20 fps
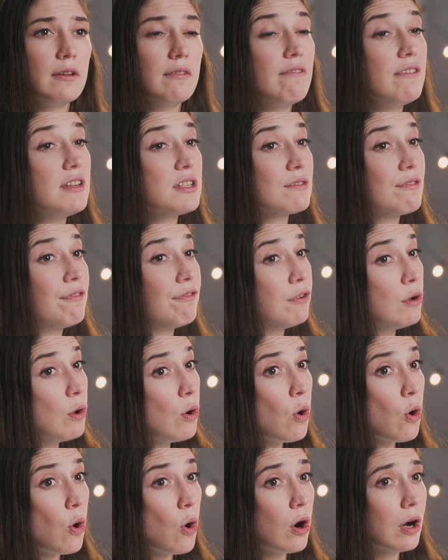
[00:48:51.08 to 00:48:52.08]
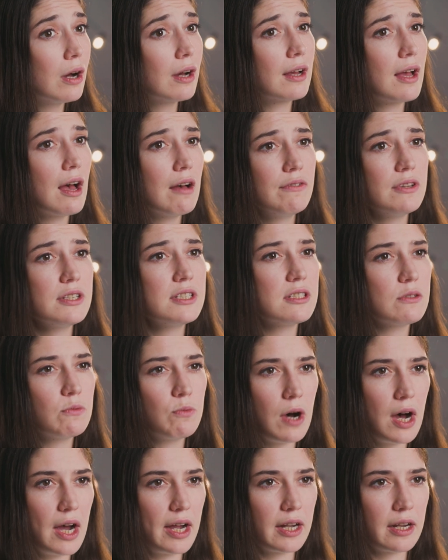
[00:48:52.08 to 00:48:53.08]
This flaw covers the
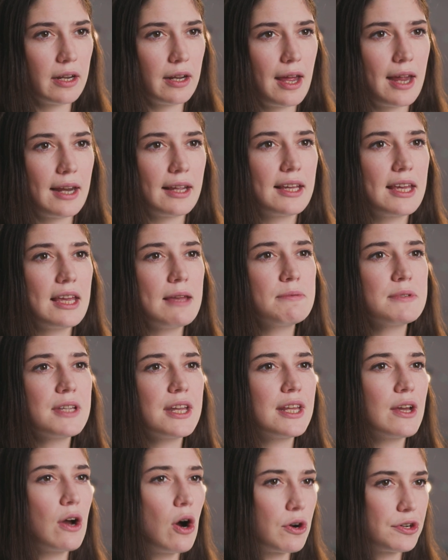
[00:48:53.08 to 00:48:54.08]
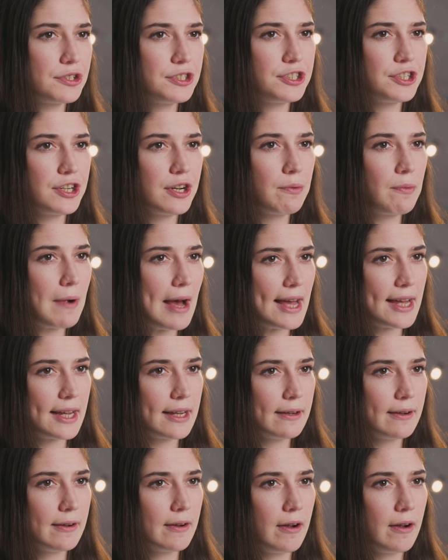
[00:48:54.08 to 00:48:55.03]
wine and keeps any oxygen away,